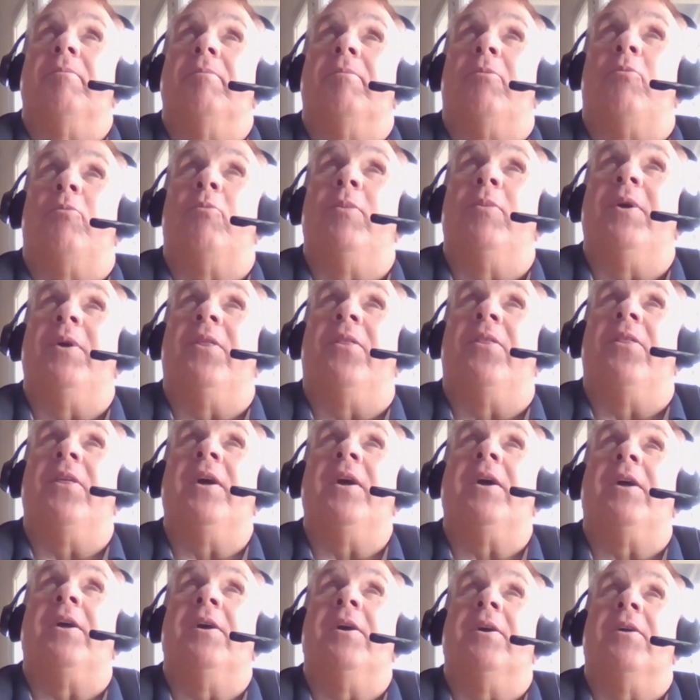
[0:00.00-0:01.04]

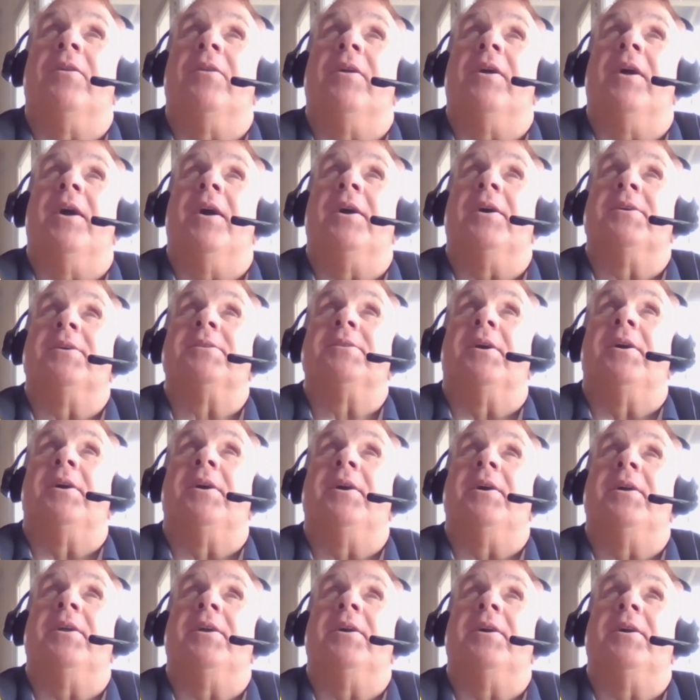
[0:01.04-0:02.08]
rethinking the
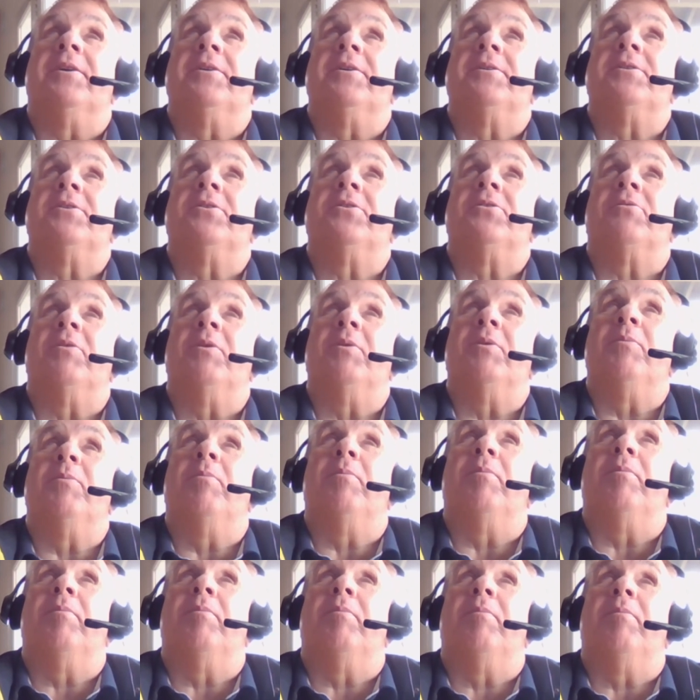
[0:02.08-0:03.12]
anxiety and essentially,
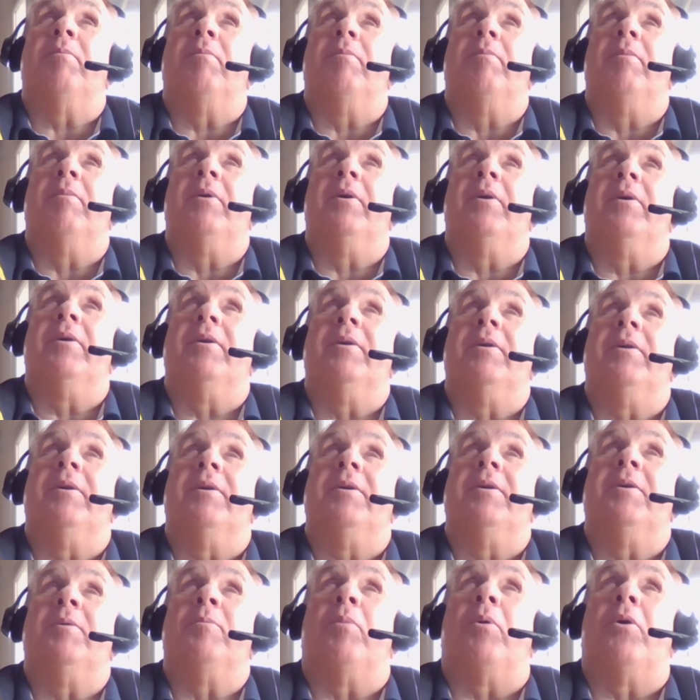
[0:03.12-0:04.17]

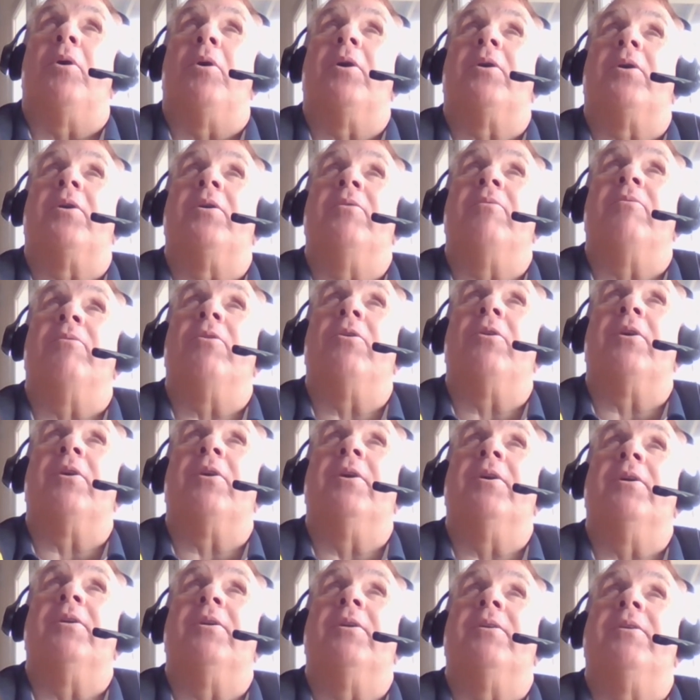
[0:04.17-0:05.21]
in part, converting
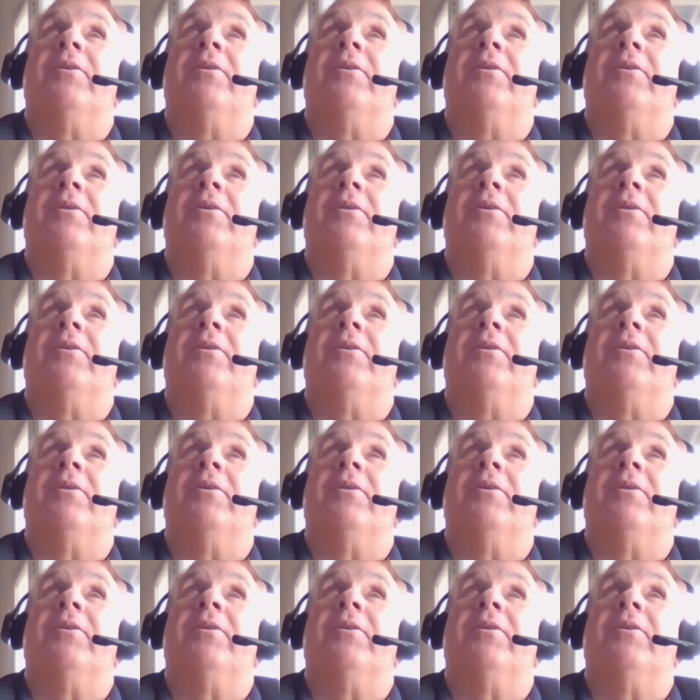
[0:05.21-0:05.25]
it